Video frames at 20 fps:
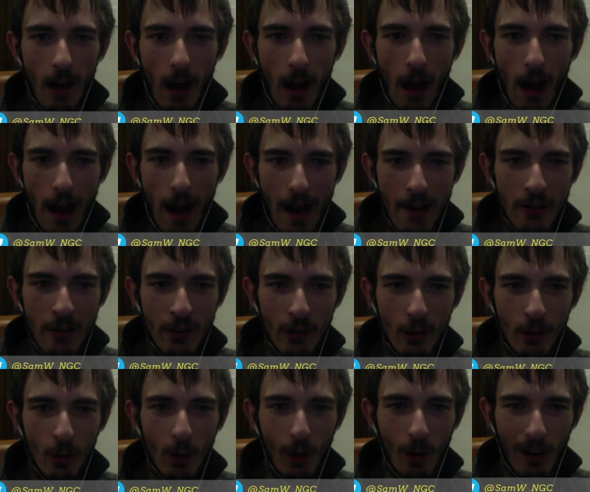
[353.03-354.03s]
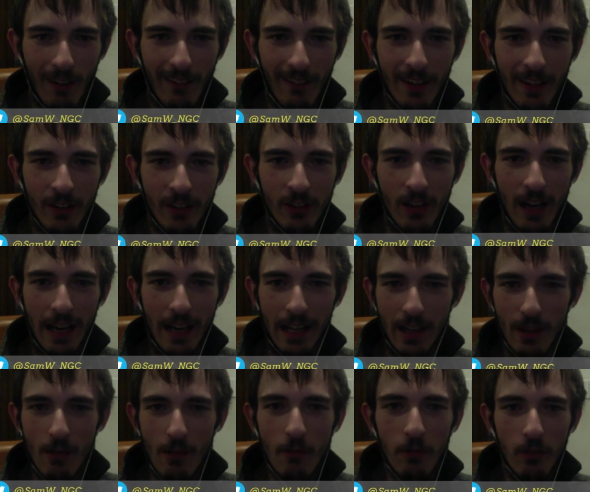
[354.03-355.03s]
I do, or at least I
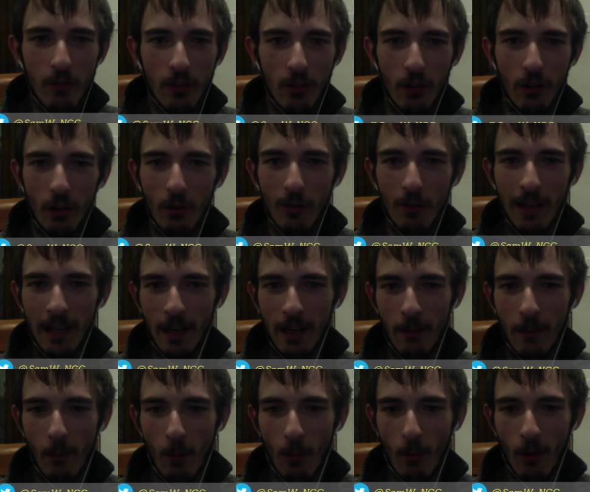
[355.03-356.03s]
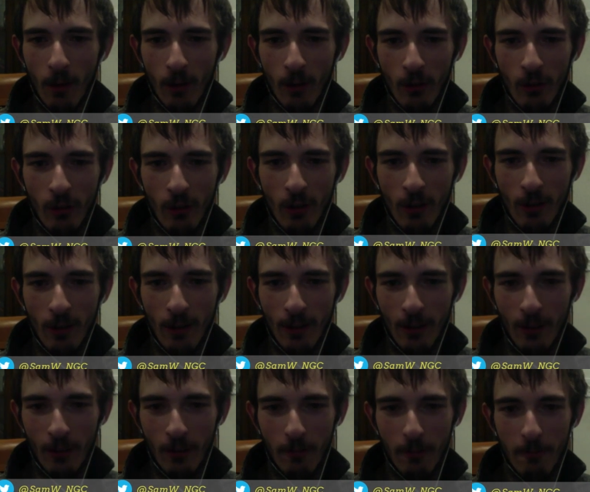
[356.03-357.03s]
used to do, like a more
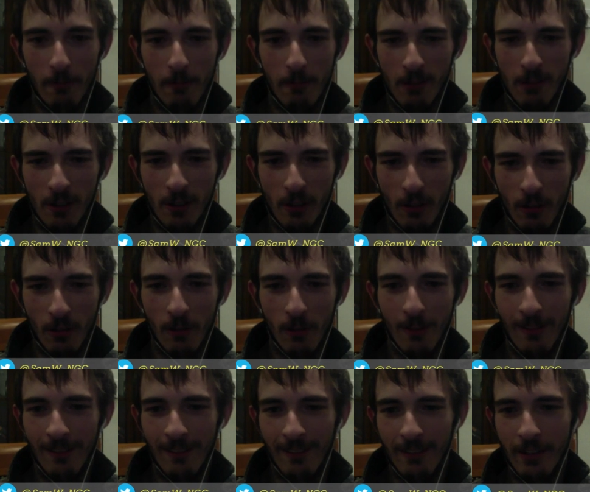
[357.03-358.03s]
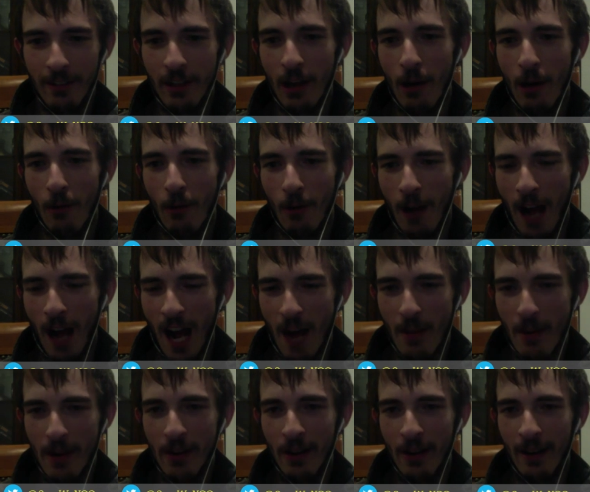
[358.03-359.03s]
serious political,
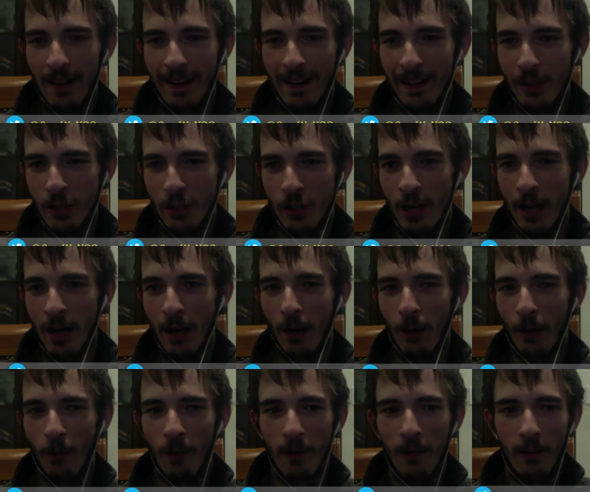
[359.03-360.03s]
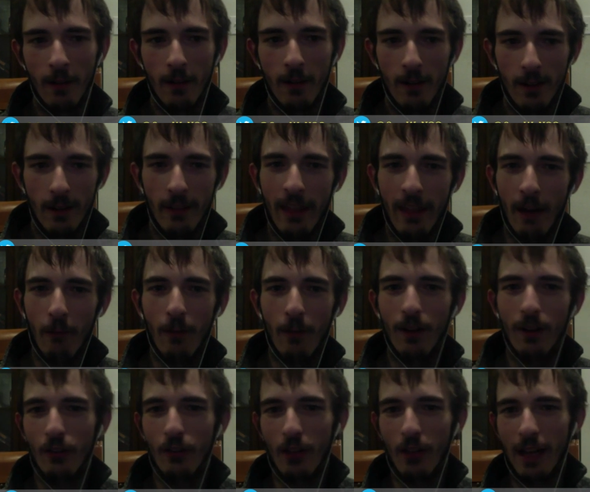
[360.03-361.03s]
commentary show that
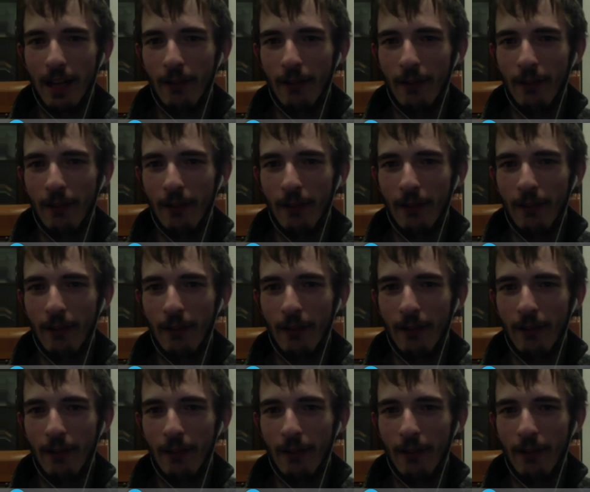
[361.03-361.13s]
was like